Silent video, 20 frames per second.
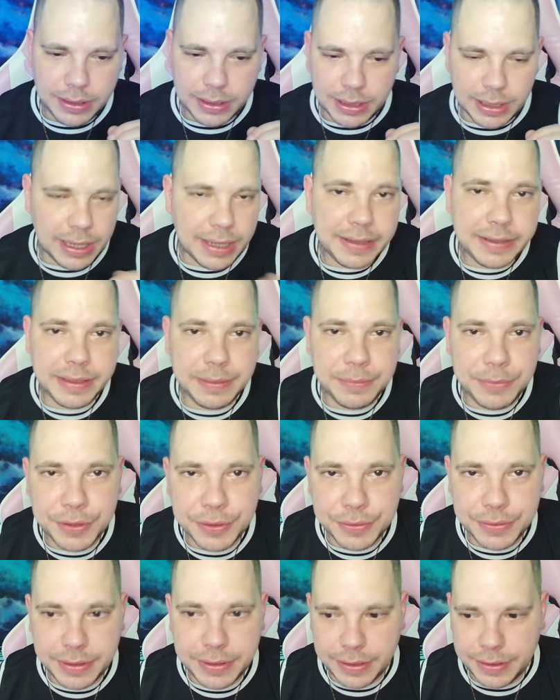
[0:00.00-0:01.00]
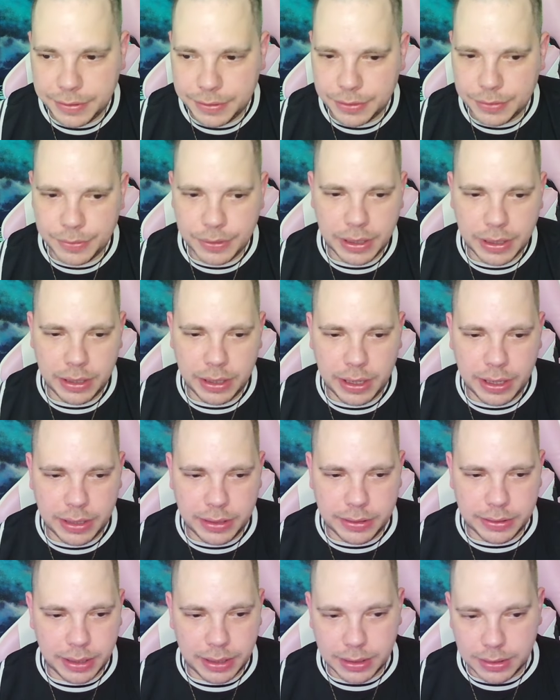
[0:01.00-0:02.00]
let him know that, you know,
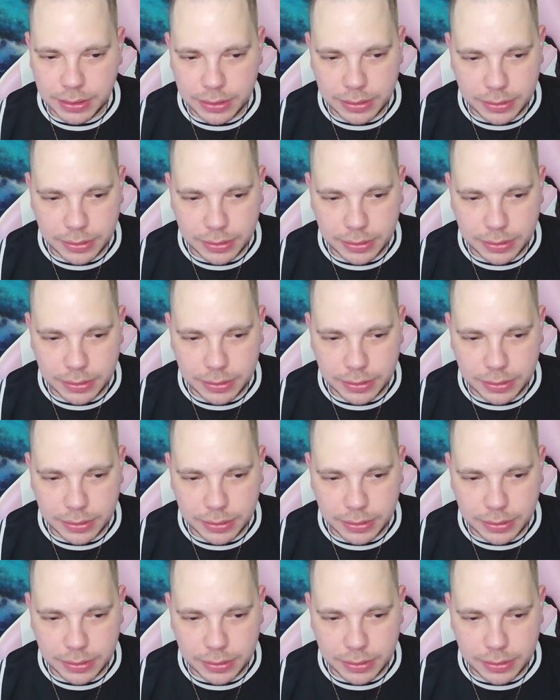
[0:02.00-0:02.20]
I